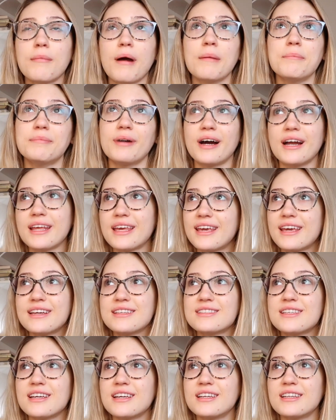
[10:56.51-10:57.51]
my body
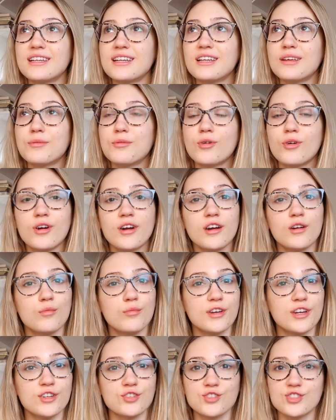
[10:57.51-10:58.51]
can't take it anymore,
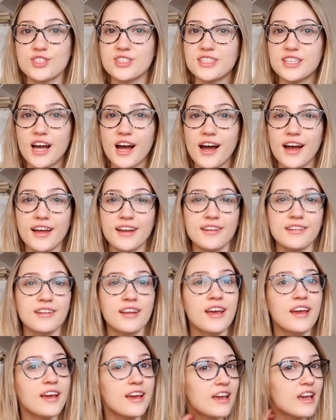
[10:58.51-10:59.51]
and we are just done
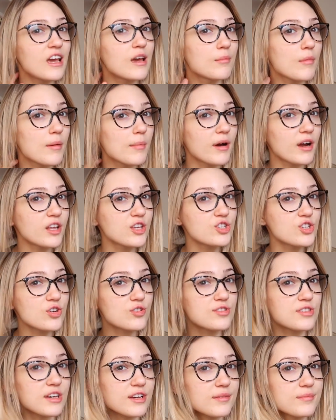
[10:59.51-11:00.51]
and my body
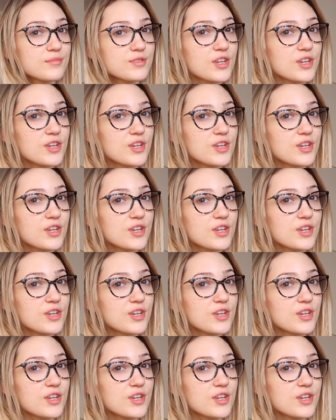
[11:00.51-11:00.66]
shows it.